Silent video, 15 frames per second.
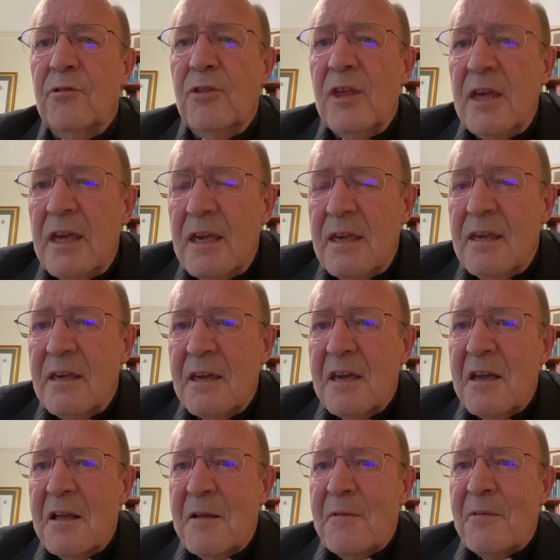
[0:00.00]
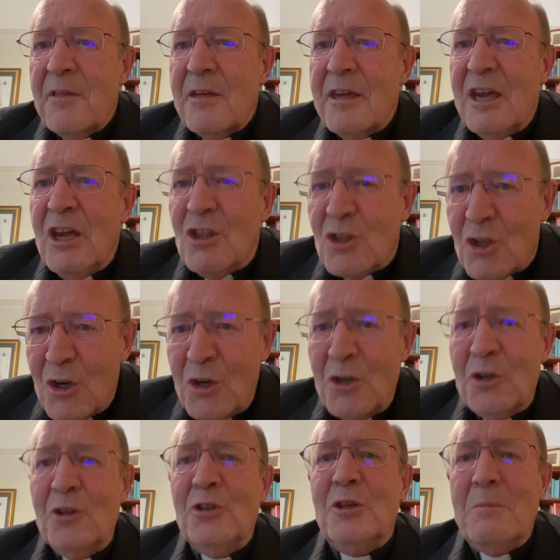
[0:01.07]
the
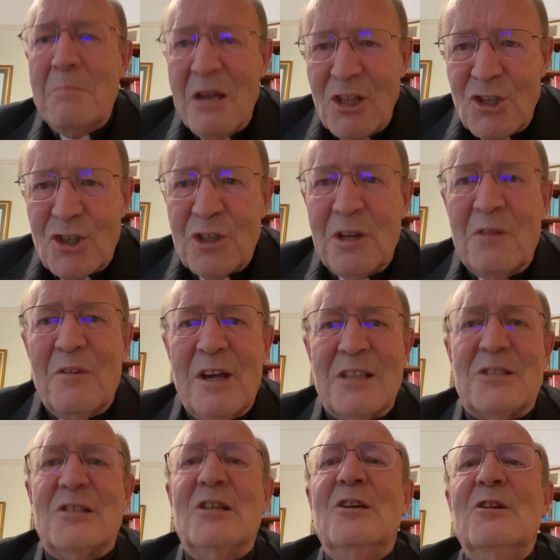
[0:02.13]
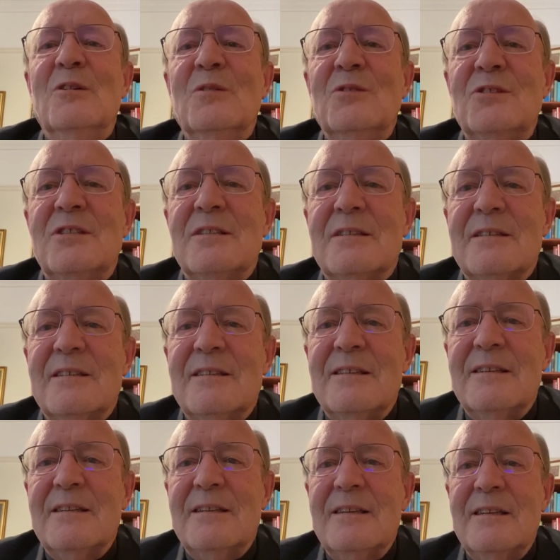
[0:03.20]
eternal dimension of ourselves
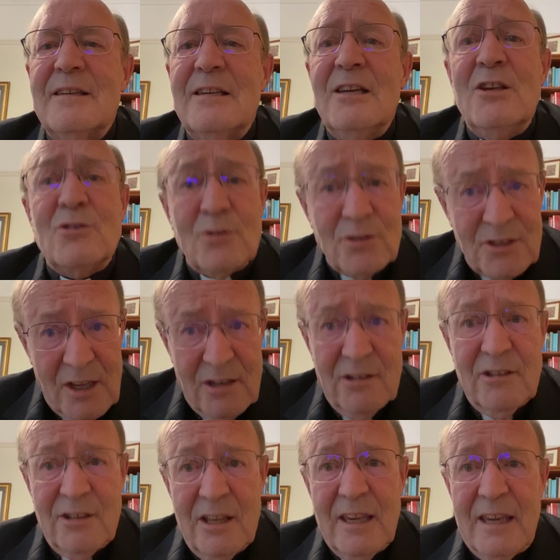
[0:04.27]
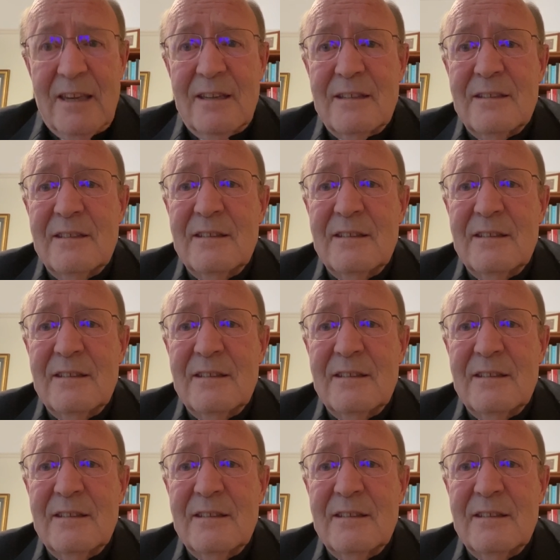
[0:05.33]
is also unique.